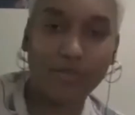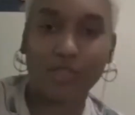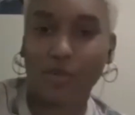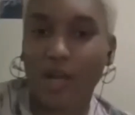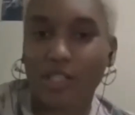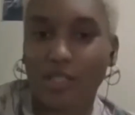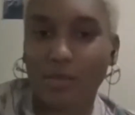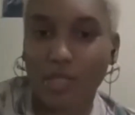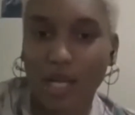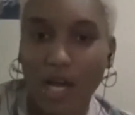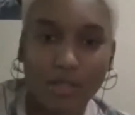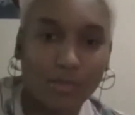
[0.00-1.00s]
scratch them
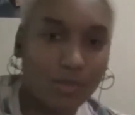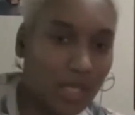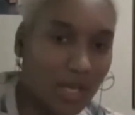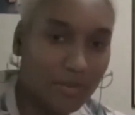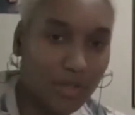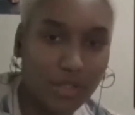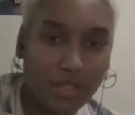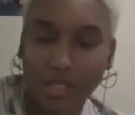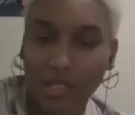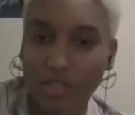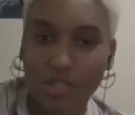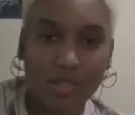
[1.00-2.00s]
down, whatever,
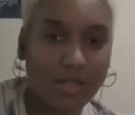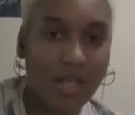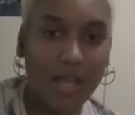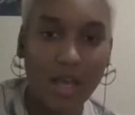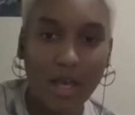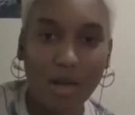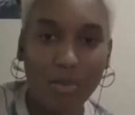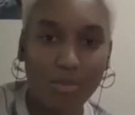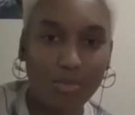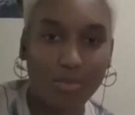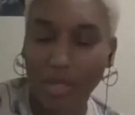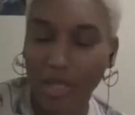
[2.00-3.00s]
like, it just
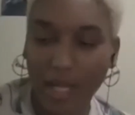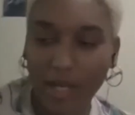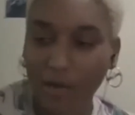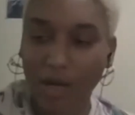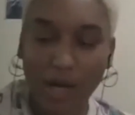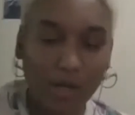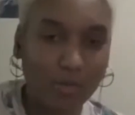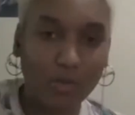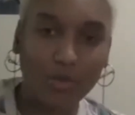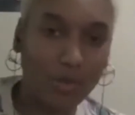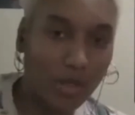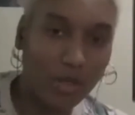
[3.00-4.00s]
play around
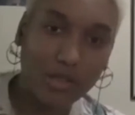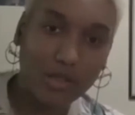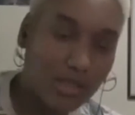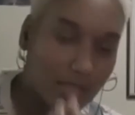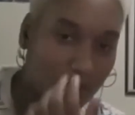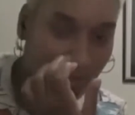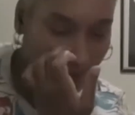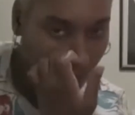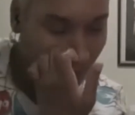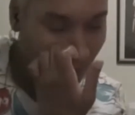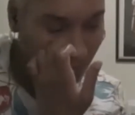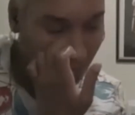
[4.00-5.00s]
with words, and
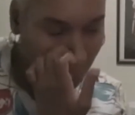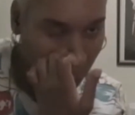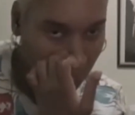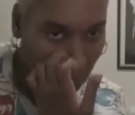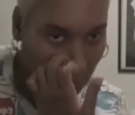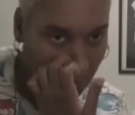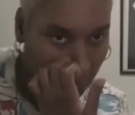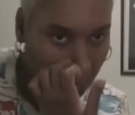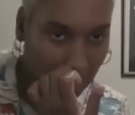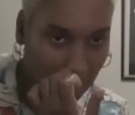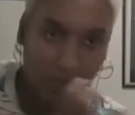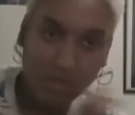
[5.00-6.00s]
like,
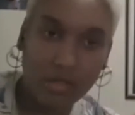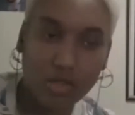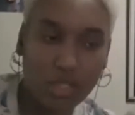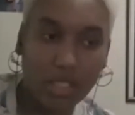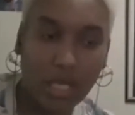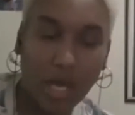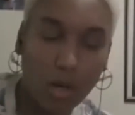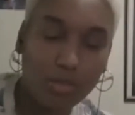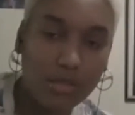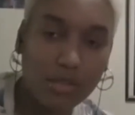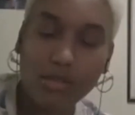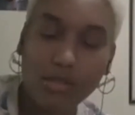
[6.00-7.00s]
it usually
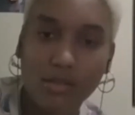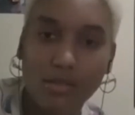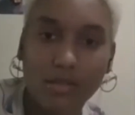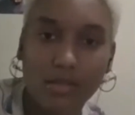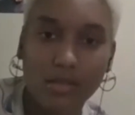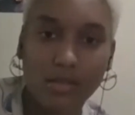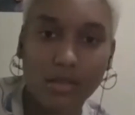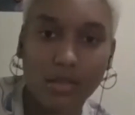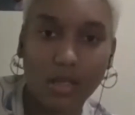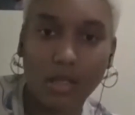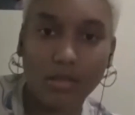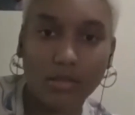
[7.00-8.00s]
helps.
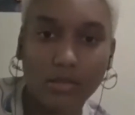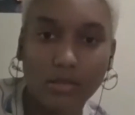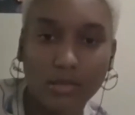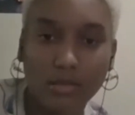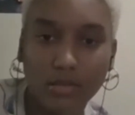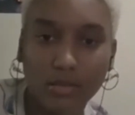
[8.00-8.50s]
Yeah,